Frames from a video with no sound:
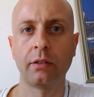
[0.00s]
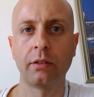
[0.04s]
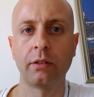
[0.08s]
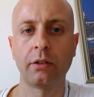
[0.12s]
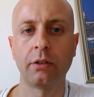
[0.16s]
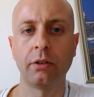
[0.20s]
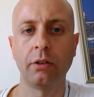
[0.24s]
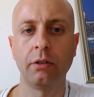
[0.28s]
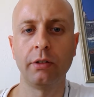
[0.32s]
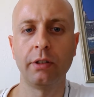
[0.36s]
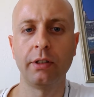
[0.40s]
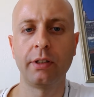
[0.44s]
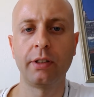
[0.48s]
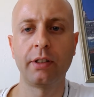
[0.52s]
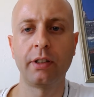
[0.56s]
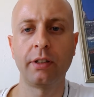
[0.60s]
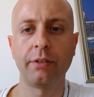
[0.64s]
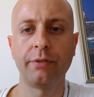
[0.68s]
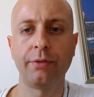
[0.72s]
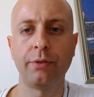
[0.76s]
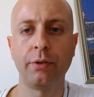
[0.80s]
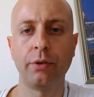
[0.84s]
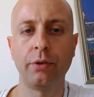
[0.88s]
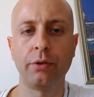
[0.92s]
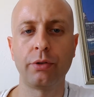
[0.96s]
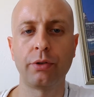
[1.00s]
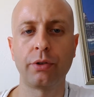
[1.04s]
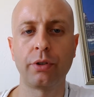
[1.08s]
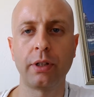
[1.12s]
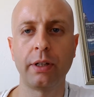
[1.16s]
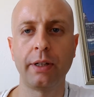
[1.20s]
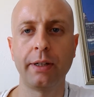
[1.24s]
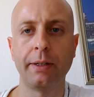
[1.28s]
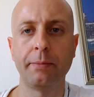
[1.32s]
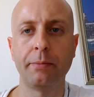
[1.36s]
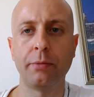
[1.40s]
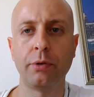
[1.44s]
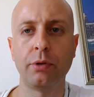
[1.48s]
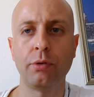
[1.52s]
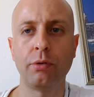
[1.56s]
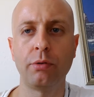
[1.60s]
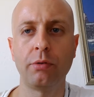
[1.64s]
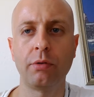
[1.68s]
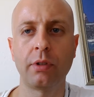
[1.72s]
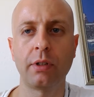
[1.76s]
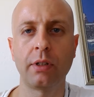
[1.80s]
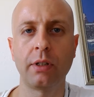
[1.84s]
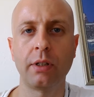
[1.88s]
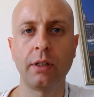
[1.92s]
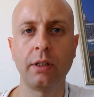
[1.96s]
So this is the first. I'm
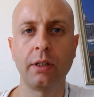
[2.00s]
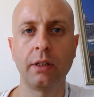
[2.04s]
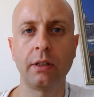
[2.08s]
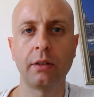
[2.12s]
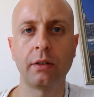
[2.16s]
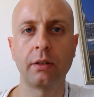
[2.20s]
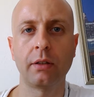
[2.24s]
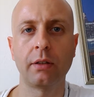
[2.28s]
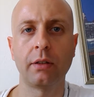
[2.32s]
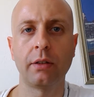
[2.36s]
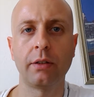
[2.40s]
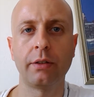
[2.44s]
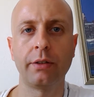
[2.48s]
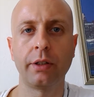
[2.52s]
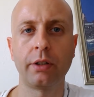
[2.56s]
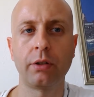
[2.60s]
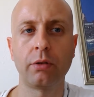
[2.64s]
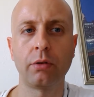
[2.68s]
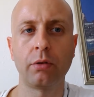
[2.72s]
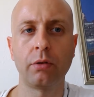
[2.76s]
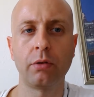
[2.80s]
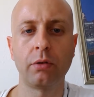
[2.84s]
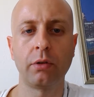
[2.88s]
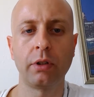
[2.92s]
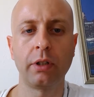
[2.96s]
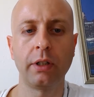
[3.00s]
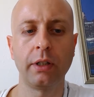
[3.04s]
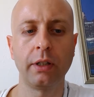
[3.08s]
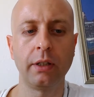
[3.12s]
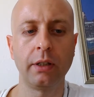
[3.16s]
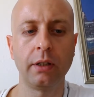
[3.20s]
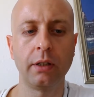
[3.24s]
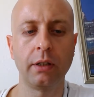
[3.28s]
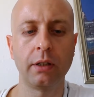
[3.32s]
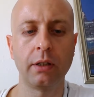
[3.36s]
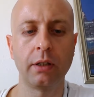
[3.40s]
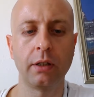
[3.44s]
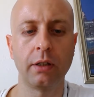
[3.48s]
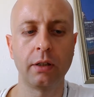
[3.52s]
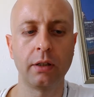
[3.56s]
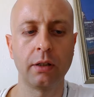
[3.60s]
using the recording